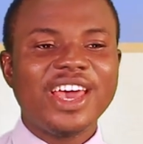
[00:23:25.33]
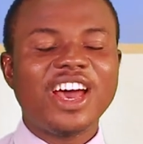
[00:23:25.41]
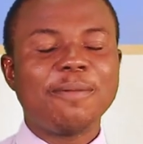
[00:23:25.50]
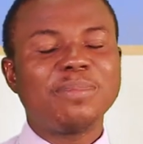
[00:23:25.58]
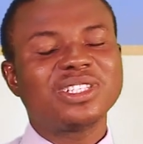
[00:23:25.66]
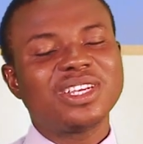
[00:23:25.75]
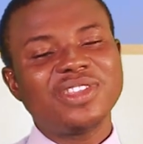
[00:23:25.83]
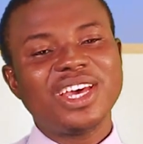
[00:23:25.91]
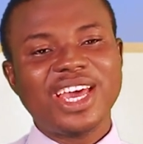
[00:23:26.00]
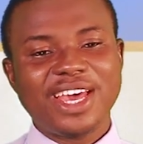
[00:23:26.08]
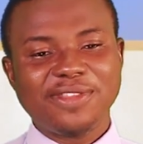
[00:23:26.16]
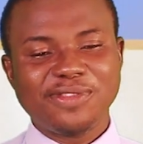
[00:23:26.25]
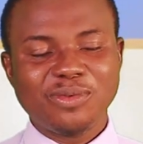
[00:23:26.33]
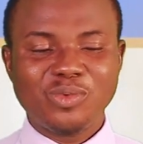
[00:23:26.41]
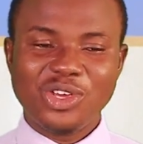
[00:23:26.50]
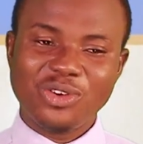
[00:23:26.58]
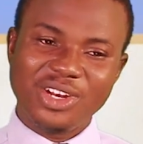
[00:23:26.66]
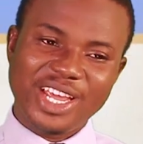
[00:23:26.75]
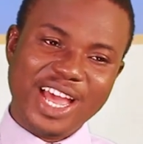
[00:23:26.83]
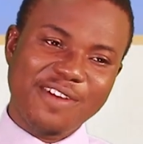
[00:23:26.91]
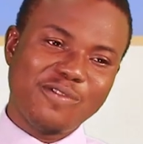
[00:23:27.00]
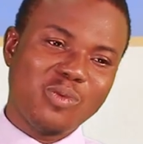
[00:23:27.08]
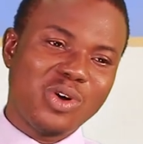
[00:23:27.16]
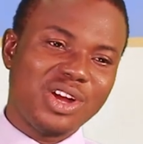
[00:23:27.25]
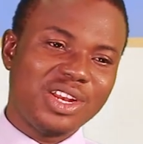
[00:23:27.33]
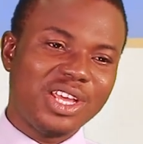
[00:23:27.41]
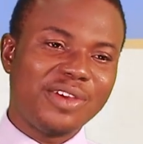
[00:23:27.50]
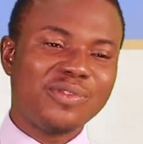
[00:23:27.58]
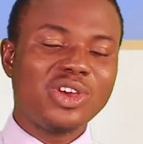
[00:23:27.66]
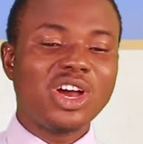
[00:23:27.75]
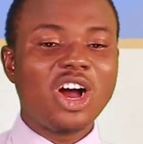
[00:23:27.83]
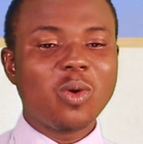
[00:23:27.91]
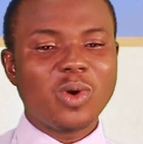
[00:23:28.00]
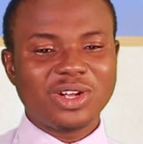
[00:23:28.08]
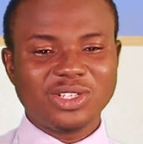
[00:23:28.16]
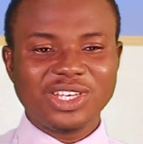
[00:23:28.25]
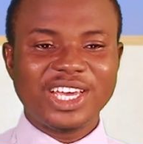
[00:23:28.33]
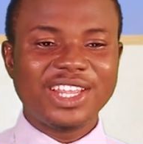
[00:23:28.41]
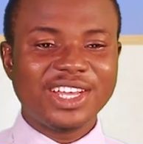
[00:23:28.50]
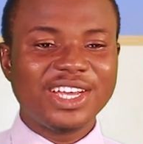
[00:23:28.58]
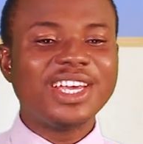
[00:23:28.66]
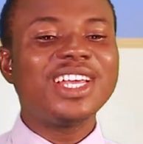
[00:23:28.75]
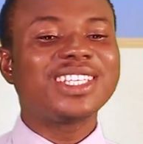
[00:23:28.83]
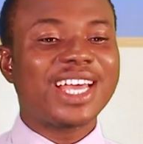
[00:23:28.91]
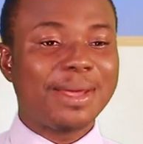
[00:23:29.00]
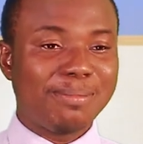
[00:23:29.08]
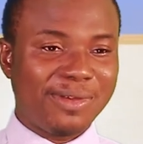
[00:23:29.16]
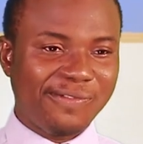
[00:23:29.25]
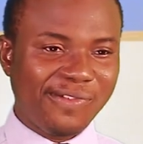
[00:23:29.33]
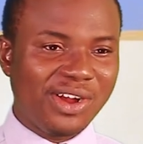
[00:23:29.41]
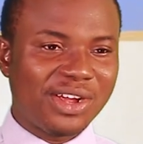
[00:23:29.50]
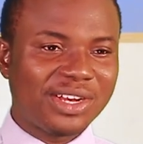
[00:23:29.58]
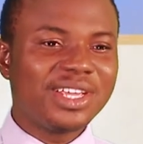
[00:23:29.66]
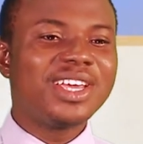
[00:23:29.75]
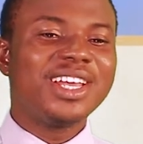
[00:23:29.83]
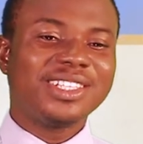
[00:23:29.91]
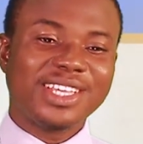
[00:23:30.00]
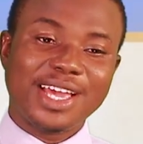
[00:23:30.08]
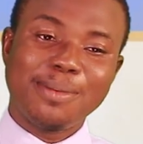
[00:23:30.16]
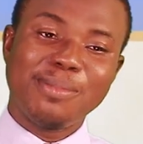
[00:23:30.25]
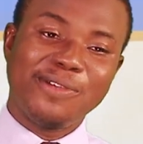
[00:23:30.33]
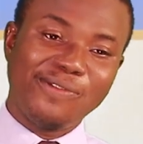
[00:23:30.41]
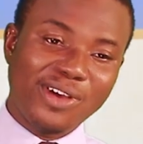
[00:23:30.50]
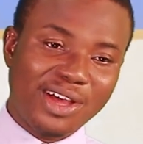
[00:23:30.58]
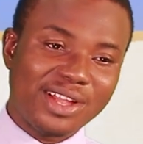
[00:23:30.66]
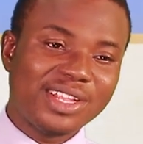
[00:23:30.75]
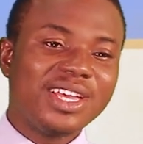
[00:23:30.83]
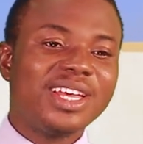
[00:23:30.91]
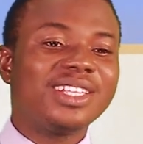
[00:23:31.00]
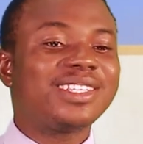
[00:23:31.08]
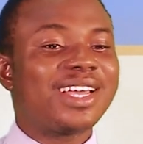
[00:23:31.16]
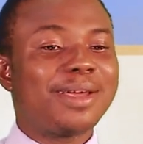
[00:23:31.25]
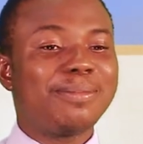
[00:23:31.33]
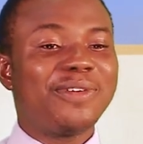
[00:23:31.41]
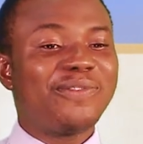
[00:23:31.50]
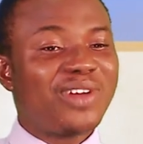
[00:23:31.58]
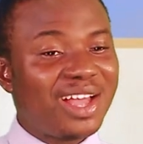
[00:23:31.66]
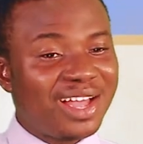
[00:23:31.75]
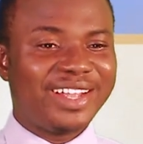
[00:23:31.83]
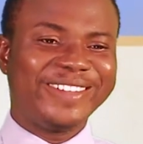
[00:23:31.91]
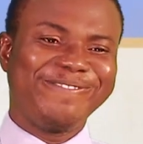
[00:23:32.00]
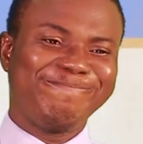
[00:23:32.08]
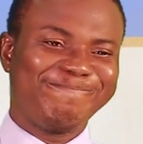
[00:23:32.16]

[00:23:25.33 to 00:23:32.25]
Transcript: Help us of the earth, we only have one. If we all work together, it can be fun. It can be fun. It can be fun.